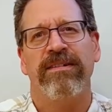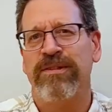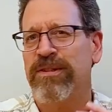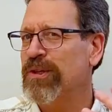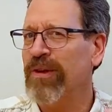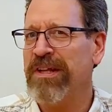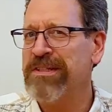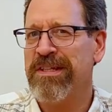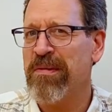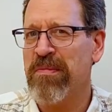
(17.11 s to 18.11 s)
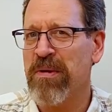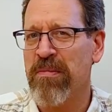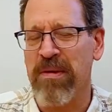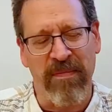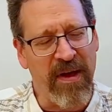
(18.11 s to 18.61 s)
So let's stay with
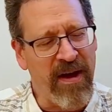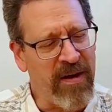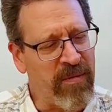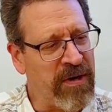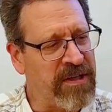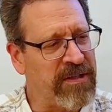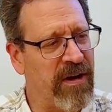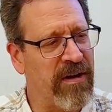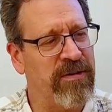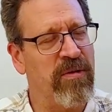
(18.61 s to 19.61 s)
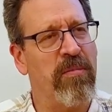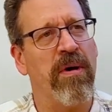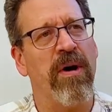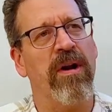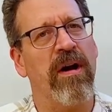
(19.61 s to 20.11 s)
bourbon. I want to talk to you
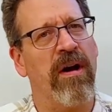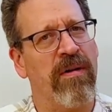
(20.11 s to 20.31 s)
about